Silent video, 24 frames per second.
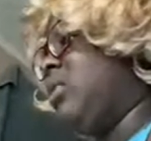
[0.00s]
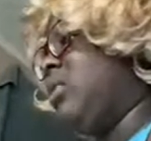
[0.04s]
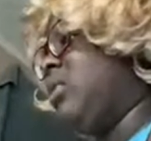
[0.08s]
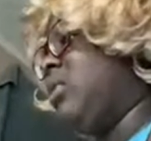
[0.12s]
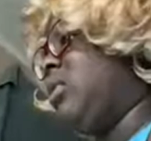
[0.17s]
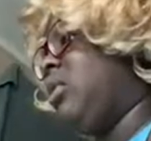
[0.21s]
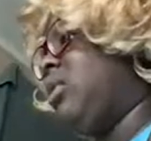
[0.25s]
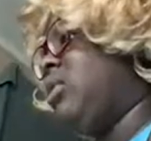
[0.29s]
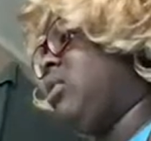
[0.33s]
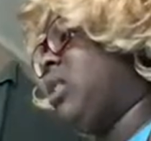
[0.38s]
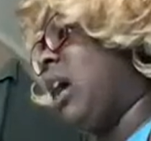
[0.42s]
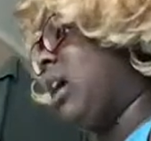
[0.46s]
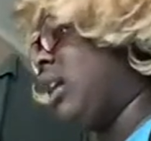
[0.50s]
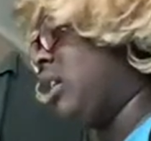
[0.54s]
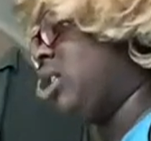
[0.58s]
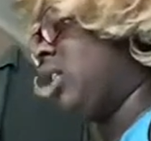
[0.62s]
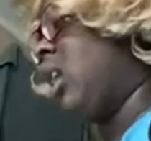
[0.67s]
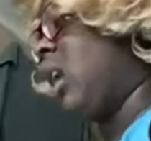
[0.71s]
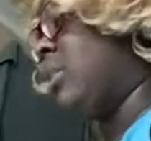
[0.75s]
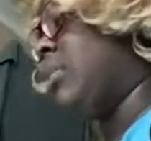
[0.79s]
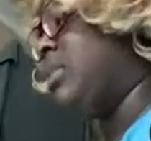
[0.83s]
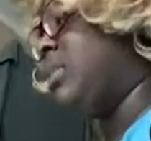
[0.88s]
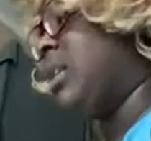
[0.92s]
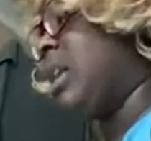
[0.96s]

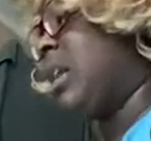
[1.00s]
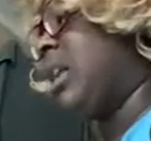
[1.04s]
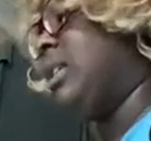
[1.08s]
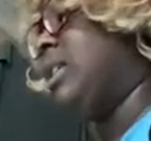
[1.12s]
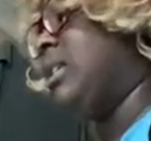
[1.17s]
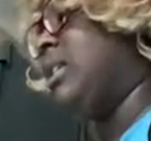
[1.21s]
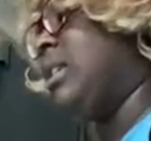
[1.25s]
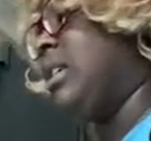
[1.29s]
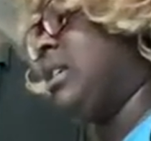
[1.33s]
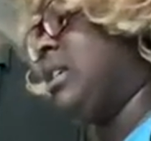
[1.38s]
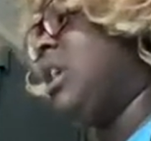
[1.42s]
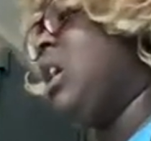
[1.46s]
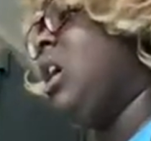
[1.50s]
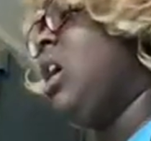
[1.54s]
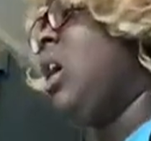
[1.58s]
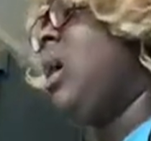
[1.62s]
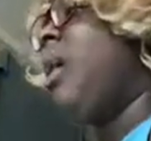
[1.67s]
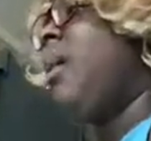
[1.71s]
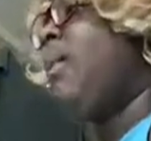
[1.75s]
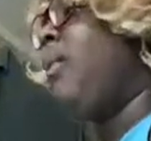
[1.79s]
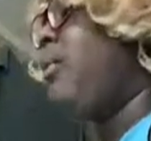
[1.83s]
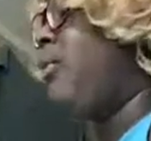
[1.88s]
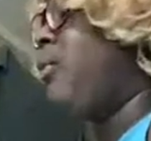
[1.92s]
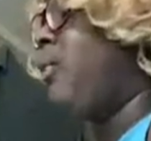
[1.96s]
cyclops-sized zit
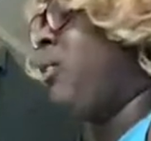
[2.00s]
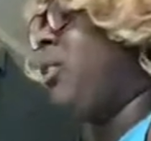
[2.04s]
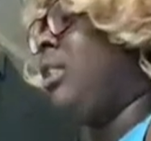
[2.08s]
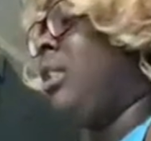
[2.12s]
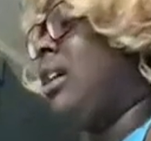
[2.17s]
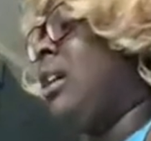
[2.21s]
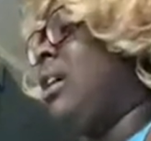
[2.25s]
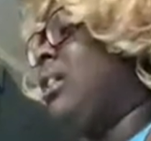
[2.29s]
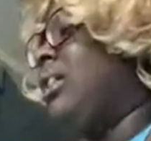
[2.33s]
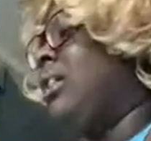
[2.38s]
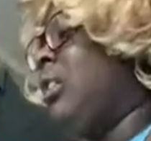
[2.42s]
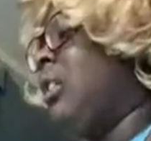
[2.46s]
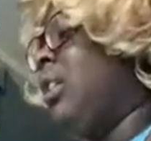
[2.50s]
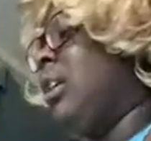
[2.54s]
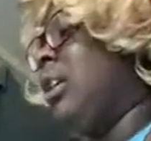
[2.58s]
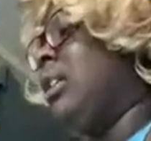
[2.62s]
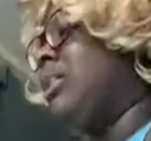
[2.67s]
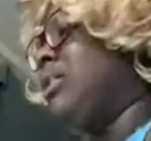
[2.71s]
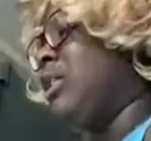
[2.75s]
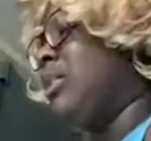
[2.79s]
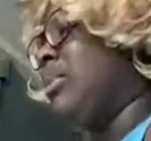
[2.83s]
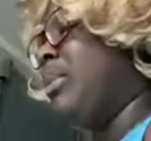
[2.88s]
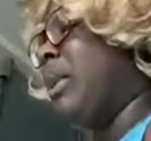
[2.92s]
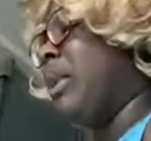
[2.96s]
before laying their
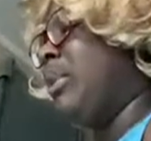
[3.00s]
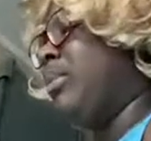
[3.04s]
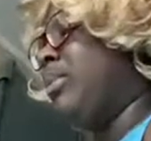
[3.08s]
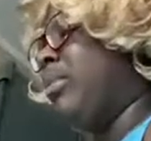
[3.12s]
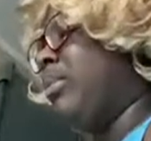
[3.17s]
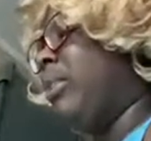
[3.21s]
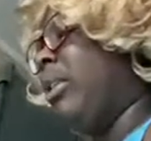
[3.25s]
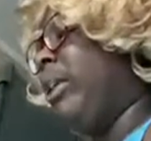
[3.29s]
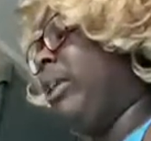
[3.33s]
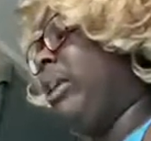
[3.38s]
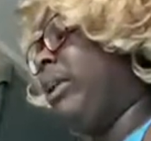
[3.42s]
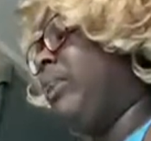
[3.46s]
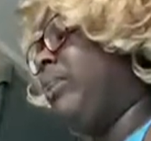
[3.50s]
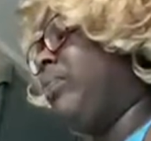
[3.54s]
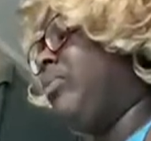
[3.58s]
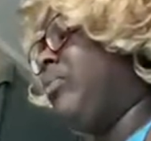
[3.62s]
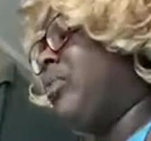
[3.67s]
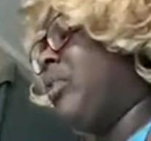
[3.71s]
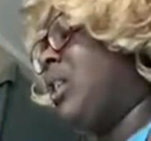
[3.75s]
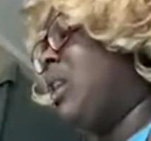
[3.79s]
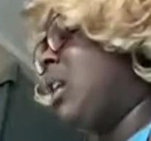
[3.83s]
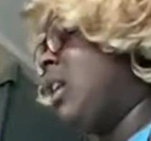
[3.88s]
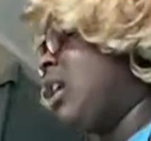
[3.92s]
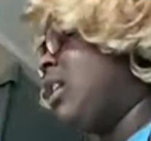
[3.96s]
hands on me and praying.
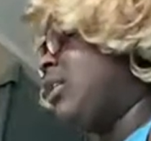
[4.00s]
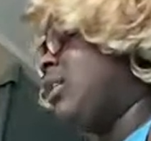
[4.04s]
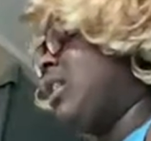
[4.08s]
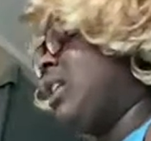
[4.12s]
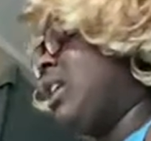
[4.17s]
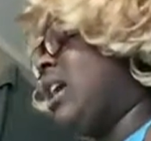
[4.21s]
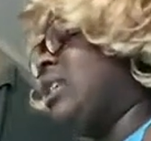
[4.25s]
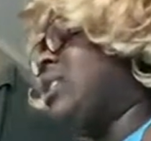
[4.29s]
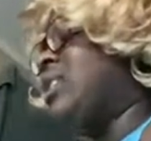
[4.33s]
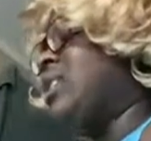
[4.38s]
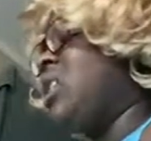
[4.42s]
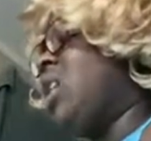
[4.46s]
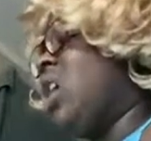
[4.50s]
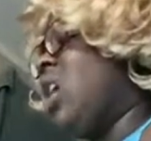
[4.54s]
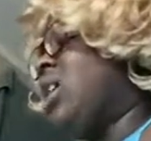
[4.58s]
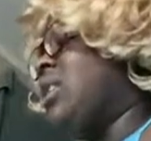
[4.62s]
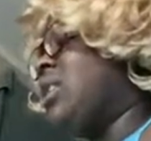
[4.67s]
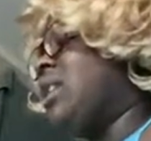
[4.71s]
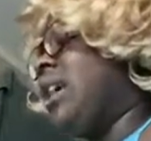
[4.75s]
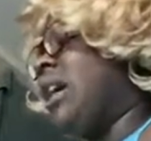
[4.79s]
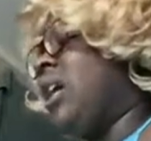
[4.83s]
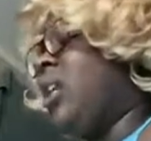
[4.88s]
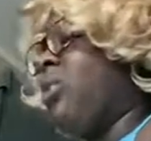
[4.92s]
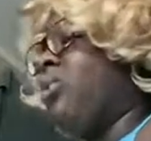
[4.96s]
They'd ask God
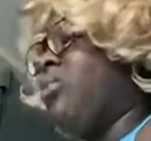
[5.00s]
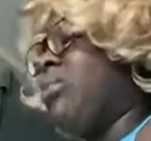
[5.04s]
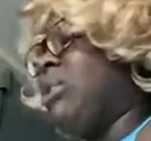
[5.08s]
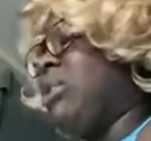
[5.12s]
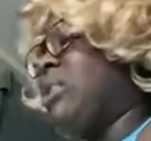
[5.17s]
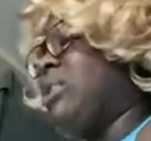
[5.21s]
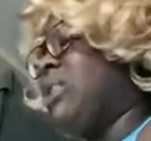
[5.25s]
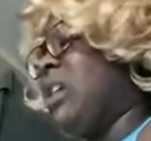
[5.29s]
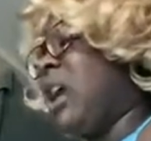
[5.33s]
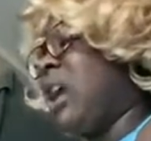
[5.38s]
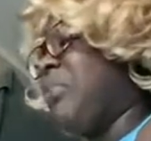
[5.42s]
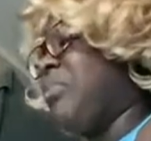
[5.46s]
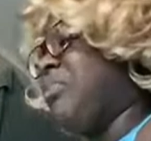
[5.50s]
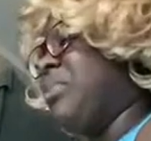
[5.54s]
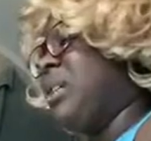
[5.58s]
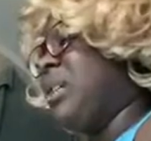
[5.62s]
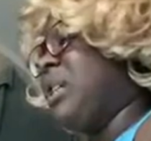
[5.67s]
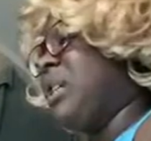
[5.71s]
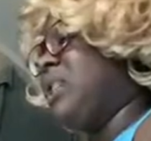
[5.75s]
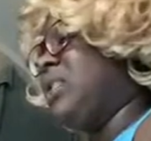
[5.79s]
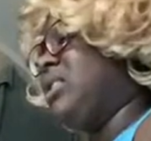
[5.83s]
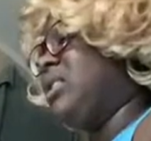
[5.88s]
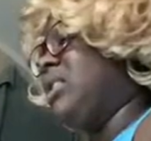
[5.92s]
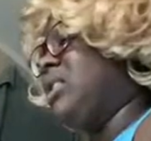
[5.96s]
to help me stop
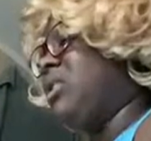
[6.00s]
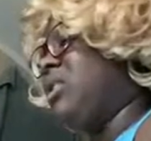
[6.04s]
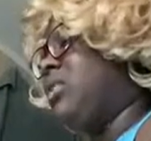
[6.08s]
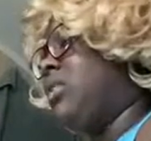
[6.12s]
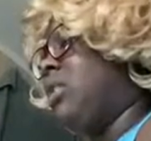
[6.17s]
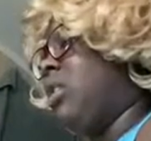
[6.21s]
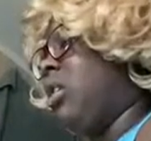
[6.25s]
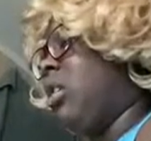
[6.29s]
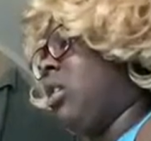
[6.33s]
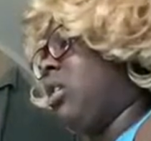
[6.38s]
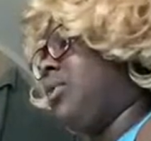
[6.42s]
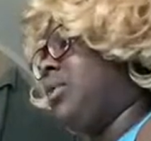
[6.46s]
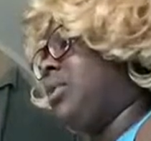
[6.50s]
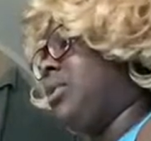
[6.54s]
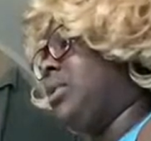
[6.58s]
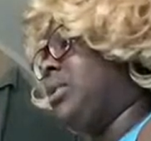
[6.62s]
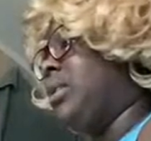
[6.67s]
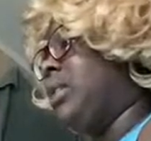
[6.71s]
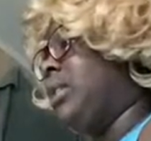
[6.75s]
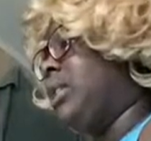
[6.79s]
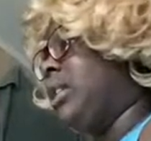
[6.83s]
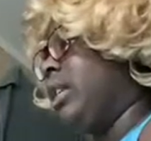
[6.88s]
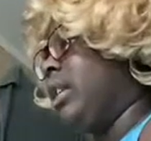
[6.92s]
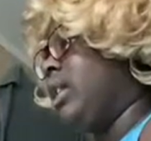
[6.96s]
being such an awful
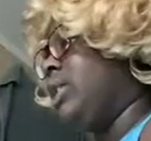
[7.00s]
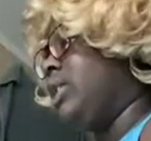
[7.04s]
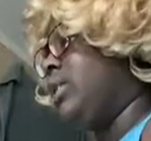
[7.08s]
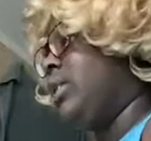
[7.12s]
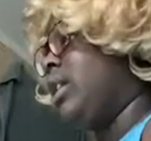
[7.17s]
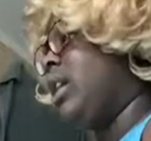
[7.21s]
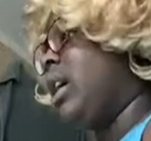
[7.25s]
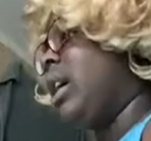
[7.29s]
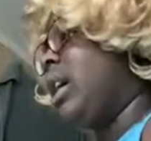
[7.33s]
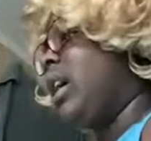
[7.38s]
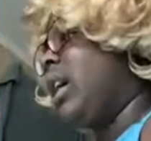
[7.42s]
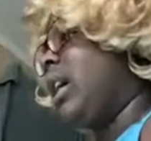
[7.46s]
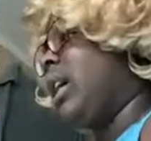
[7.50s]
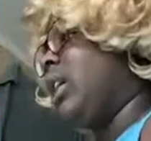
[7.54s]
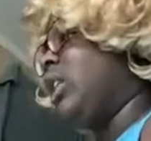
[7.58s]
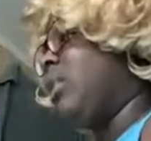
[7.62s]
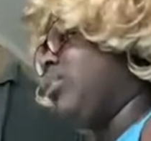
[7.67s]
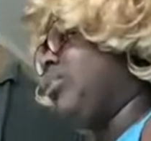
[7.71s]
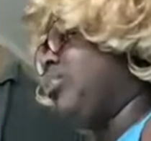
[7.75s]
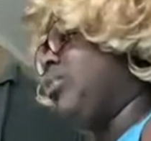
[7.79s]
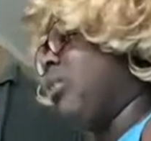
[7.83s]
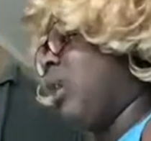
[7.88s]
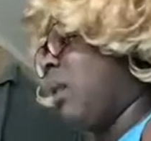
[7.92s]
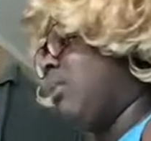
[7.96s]
teenager and a
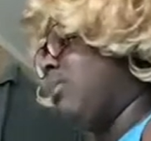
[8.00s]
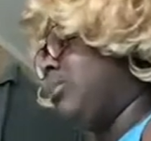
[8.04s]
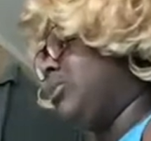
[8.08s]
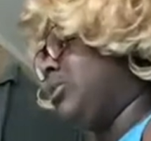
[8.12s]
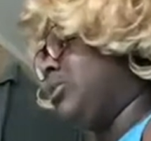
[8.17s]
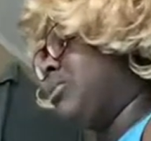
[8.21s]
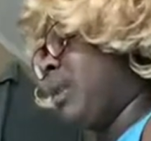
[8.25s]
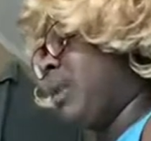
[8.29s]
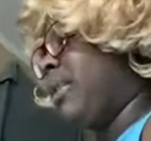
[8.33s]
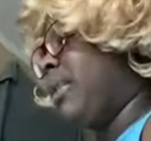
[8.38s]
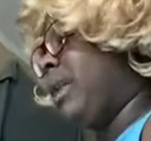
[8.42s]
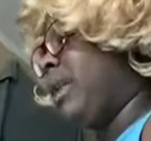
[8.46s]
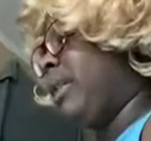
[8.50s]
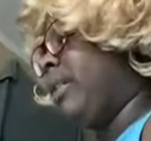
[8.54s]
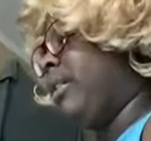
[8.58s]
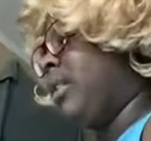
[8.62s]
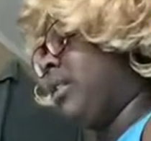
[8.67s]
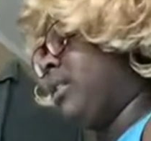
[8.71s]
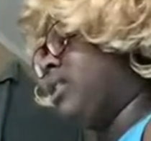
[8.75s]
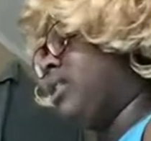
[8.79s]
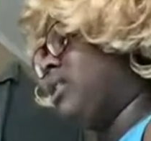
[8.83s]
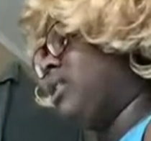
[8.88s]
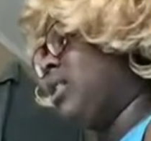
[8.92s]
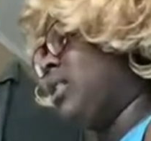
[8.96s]
problem to my
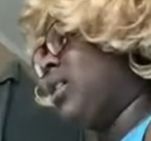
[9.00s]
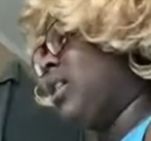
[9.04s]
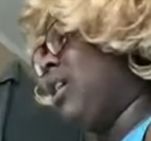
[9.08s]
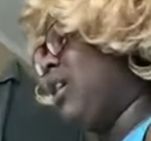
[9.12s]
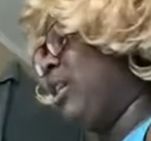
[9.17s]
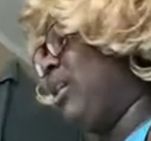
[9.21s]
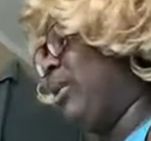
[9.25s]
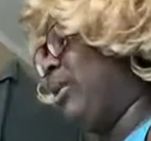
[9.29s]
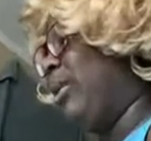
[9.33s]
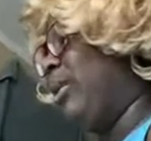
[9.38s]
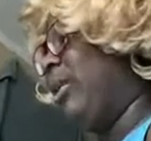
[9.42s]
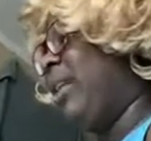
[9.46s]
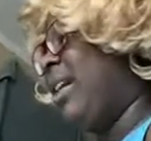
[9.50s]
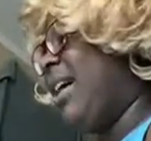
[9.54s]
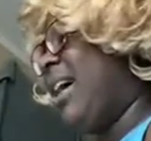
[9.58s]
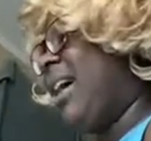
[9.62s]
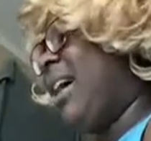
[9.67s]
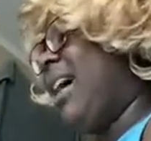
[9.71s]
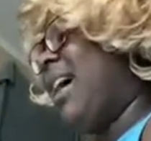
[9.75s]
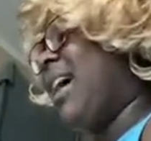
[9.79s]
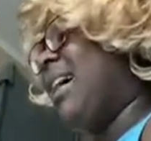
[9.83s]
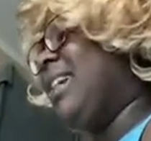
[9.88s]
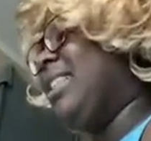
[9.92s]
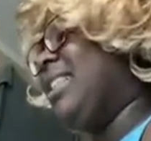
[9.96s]
parents. Oh,
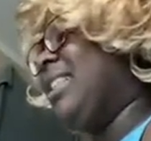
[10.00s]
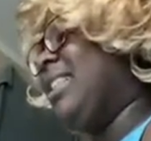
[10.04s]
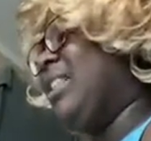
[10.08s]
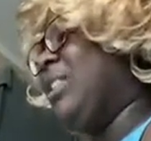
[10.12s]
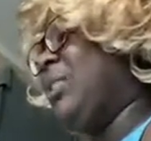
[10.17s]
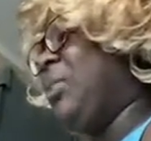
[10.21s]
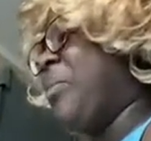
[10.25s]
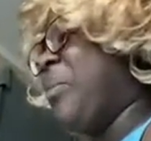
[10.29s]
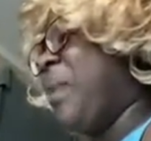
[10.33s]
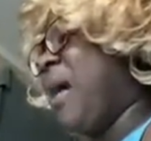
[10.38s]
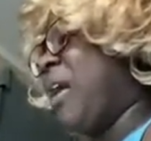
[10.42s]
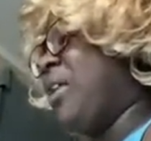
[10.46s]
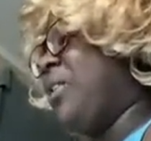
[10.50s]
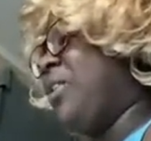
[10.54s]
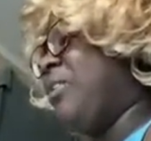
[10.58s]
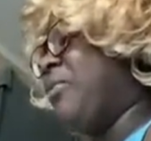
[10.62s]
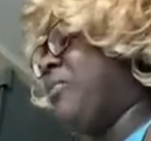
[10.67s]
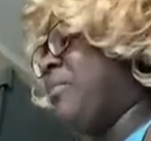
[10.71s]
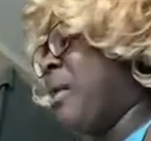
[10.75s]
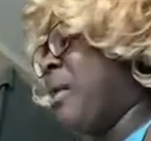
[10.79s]
and the little matter of my